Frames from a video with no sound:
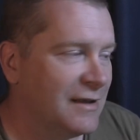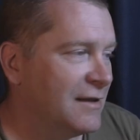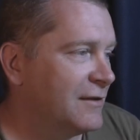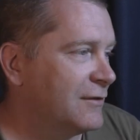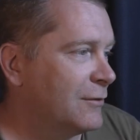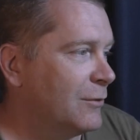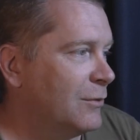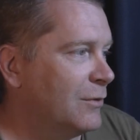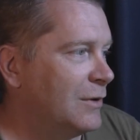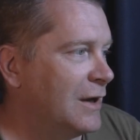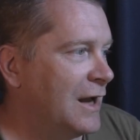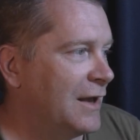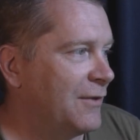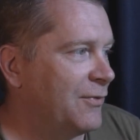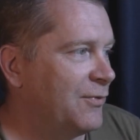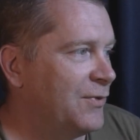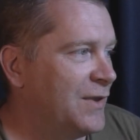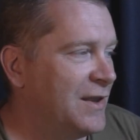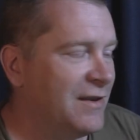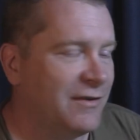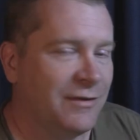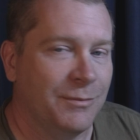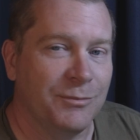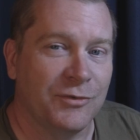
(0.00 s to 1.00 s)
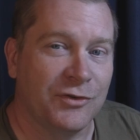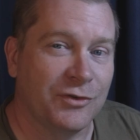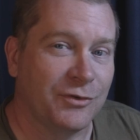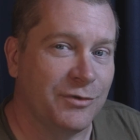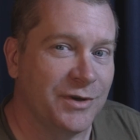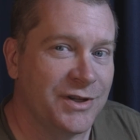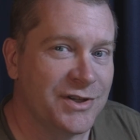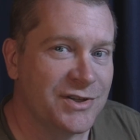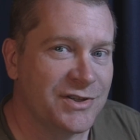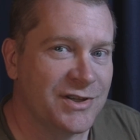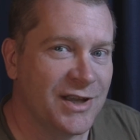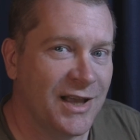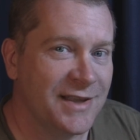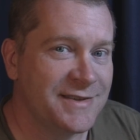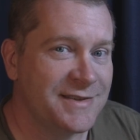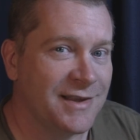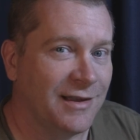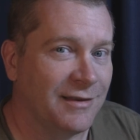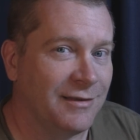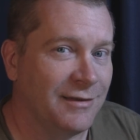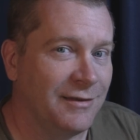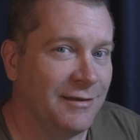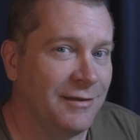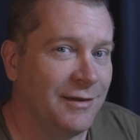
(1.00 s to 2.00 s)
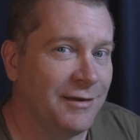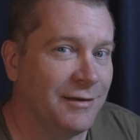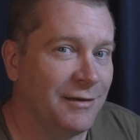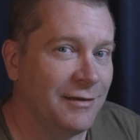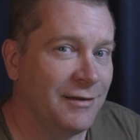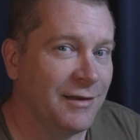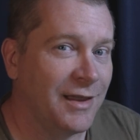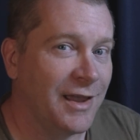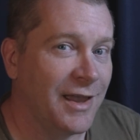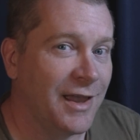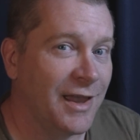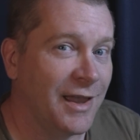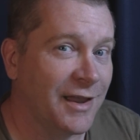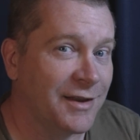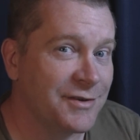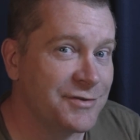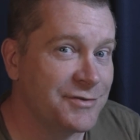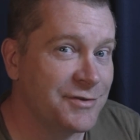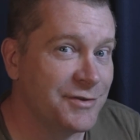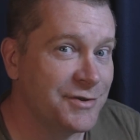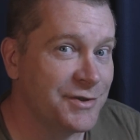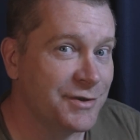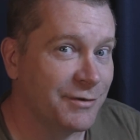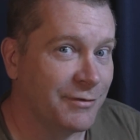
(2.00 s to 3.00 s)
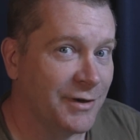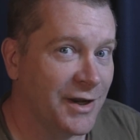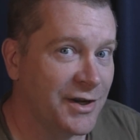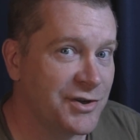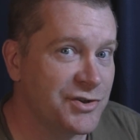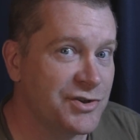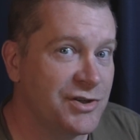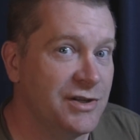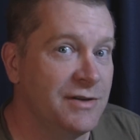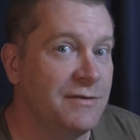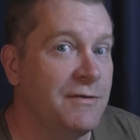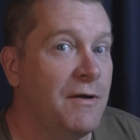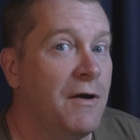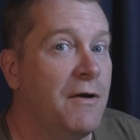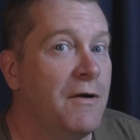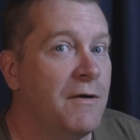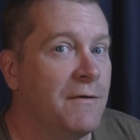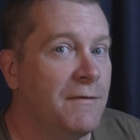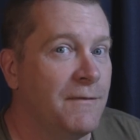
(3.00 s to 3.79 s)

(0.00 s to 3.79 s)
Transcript: So I think some screenshots, a little extra direction